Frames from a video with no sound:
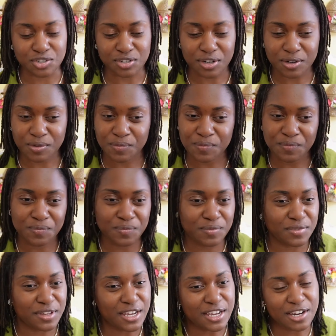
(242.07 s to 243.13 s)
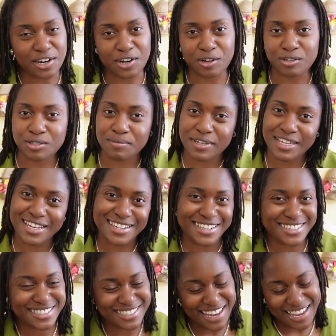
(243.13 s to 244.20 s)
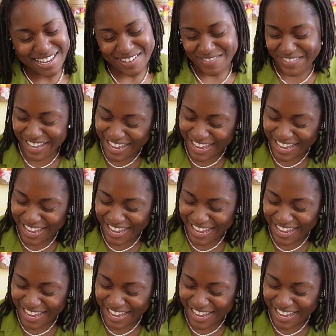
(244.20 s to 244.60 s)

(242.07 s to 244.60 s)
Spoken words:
you know, girls been getting in shape.